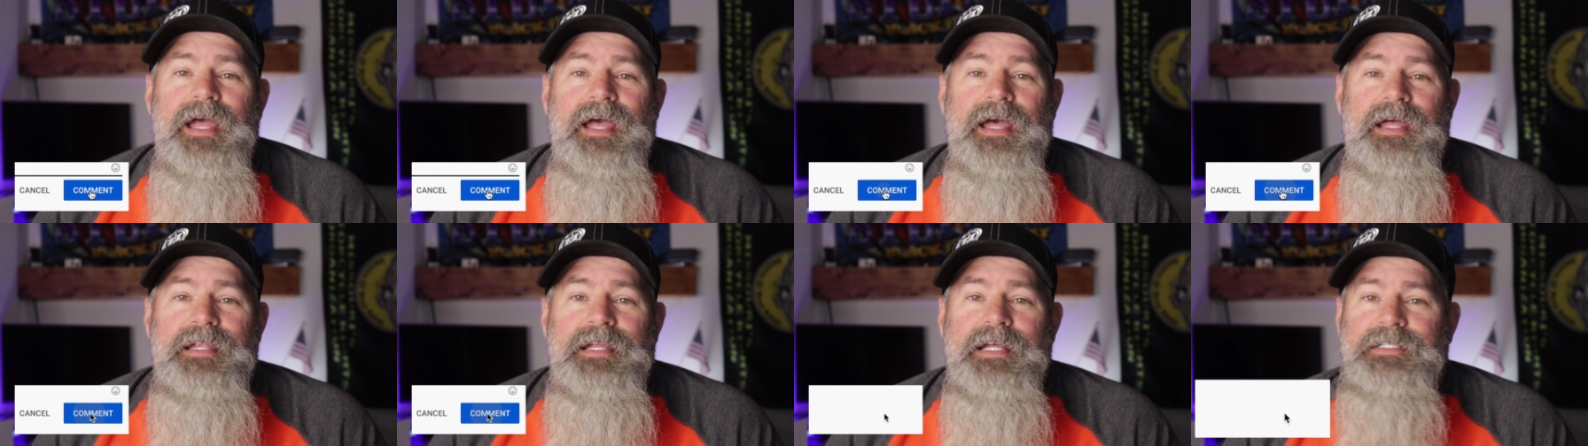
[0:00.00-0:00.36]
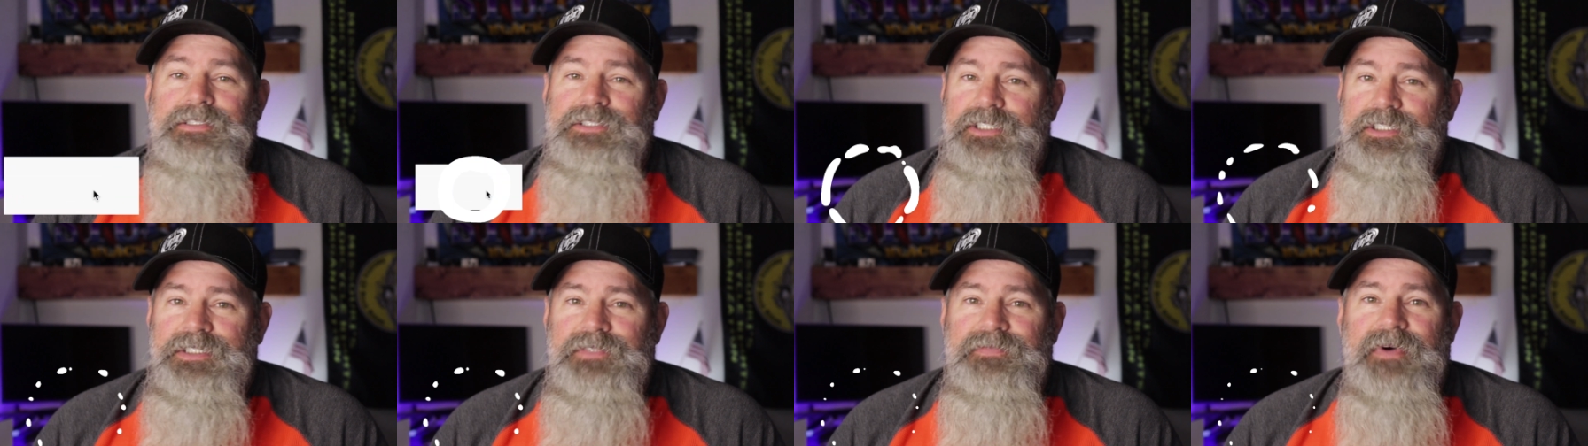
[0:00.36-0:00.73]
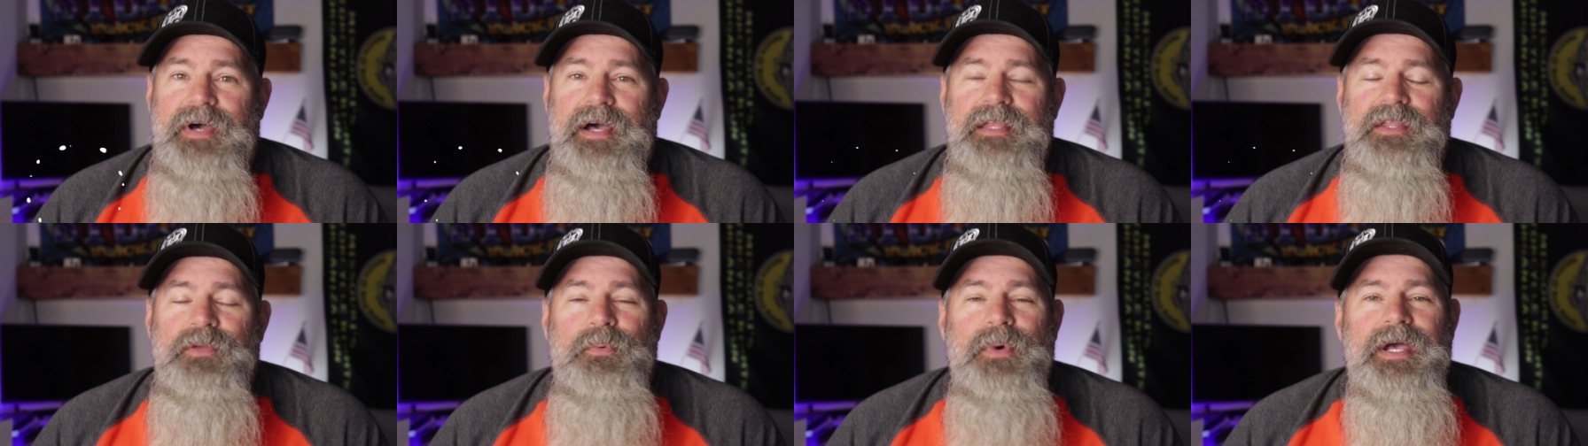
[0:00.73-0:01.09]
and it's just
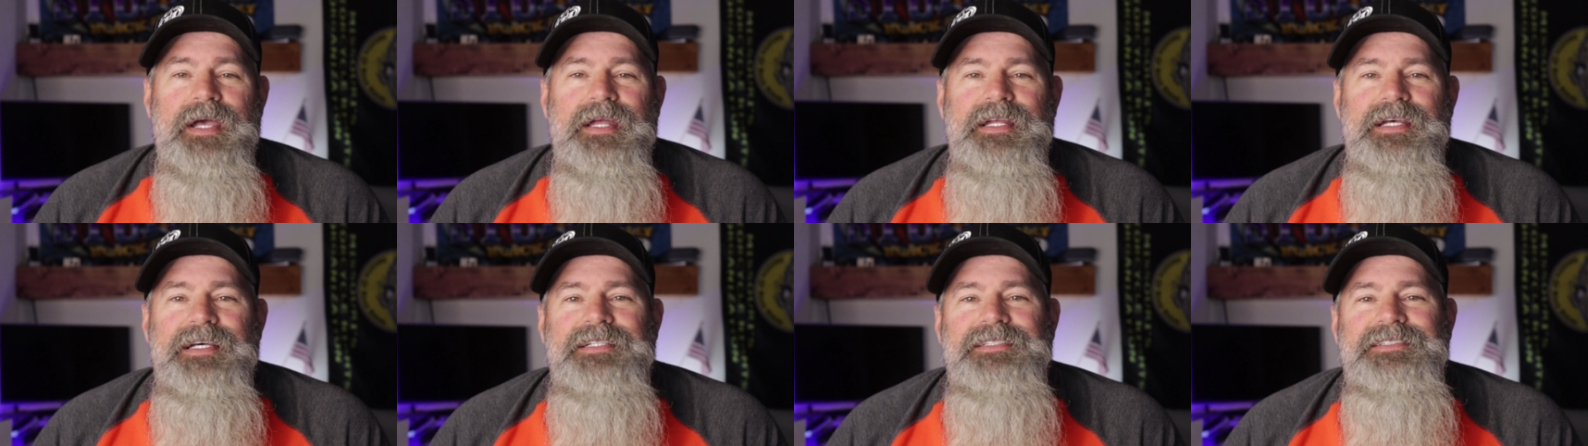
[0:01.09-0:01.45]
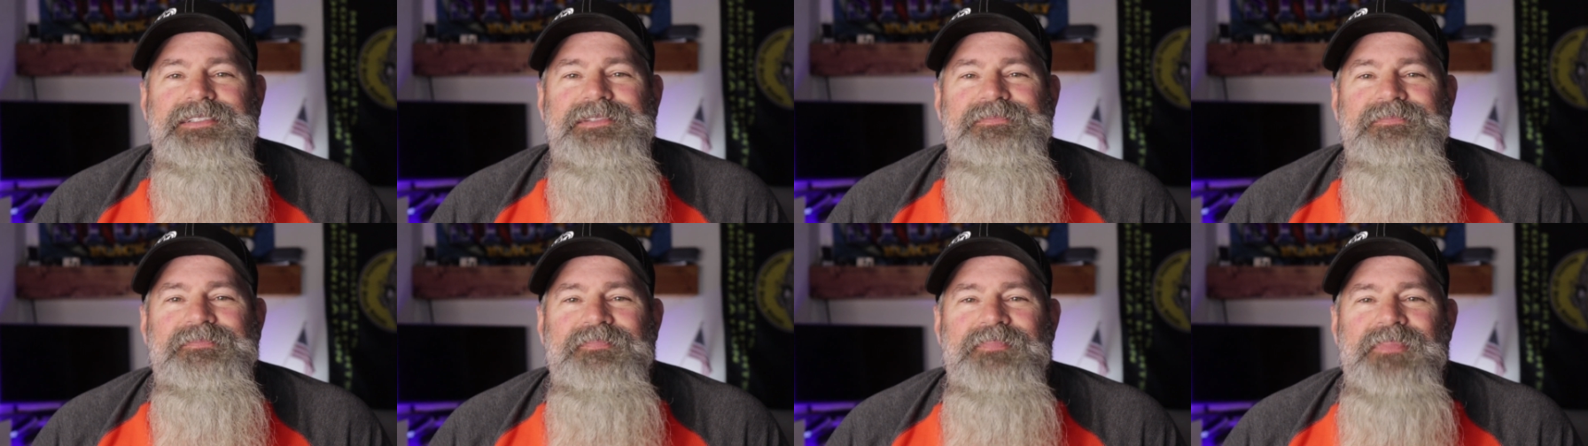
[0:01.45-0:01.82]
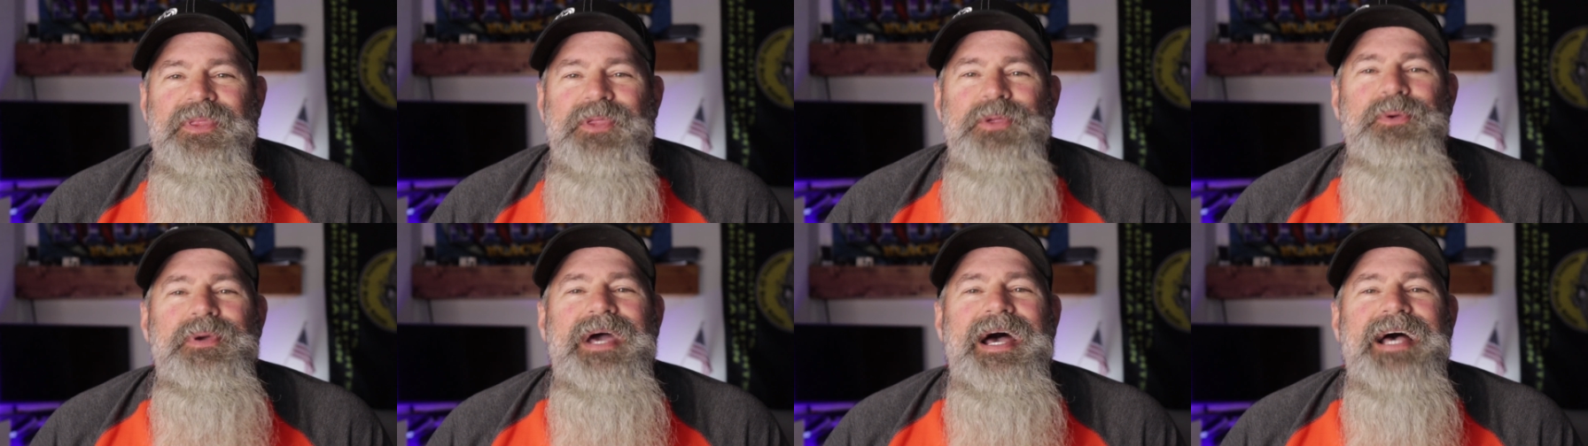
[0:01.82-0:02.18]
fine the way it is.
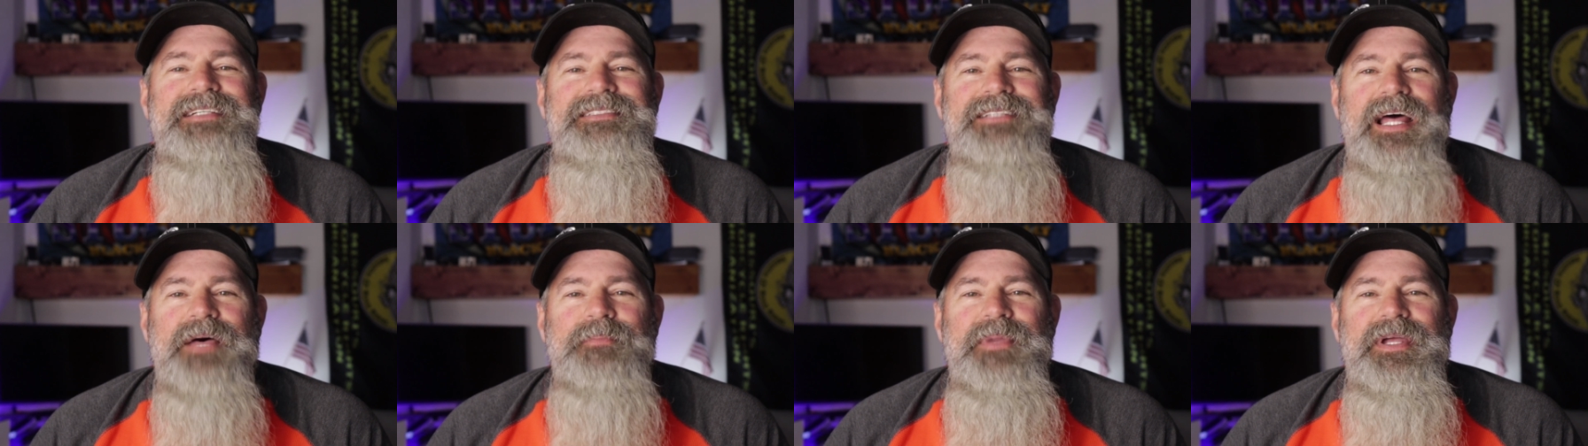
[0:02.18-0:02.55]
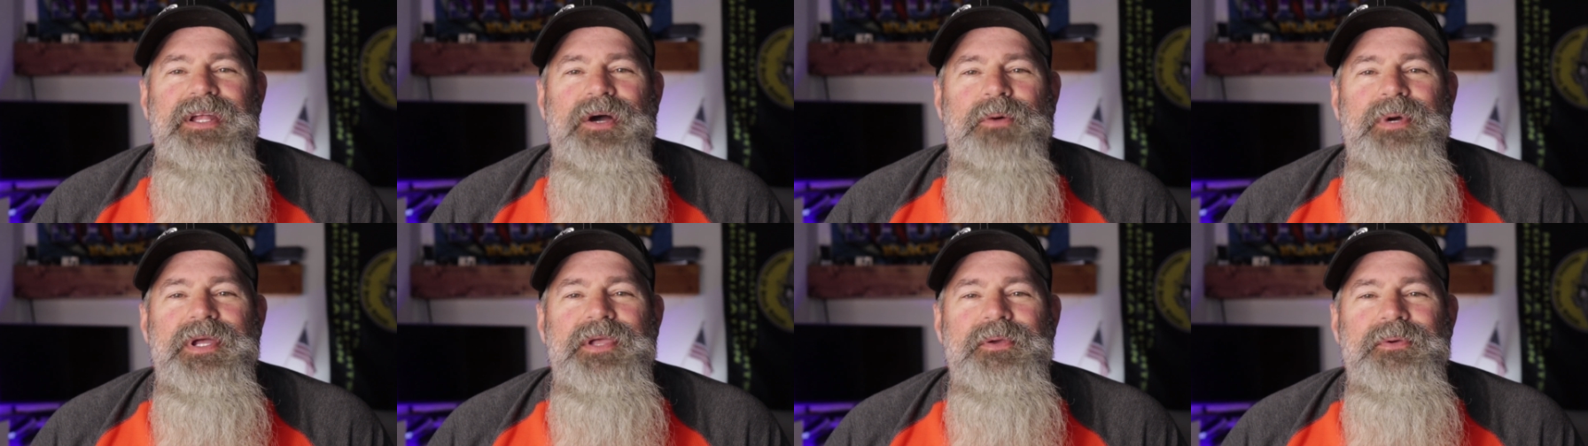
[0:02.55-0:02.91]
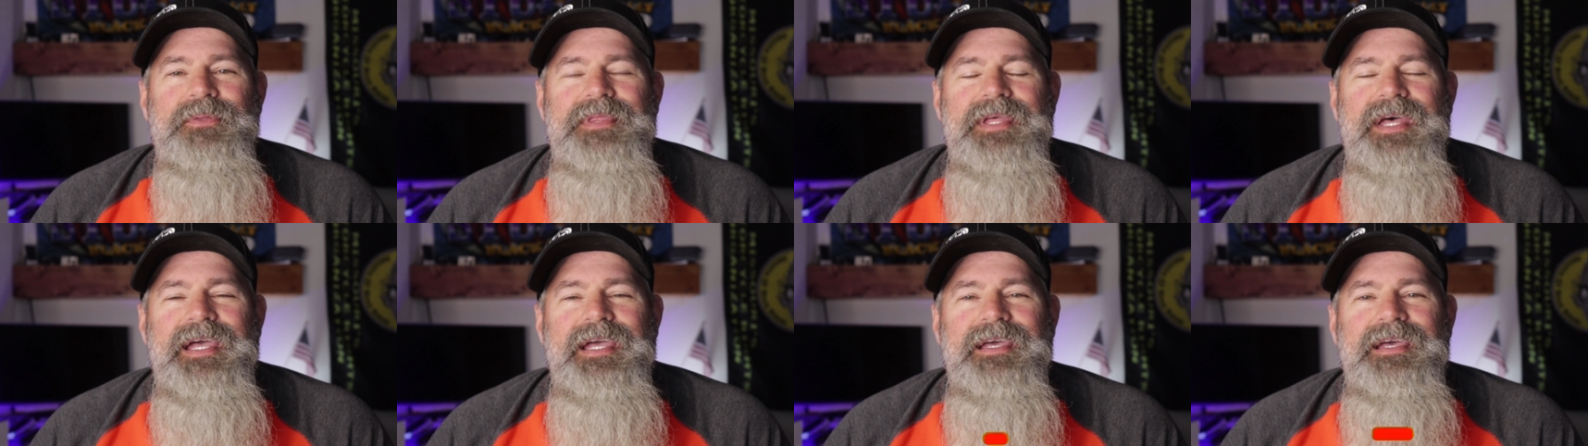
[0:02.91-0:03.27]
You guys let me know what you
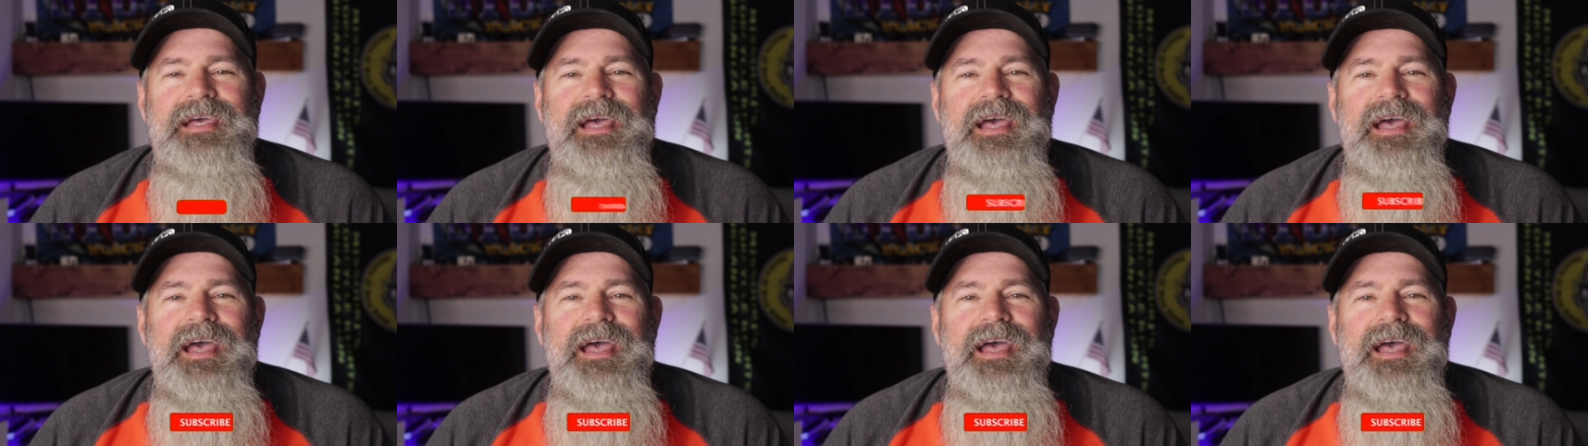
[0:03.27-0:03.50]
think.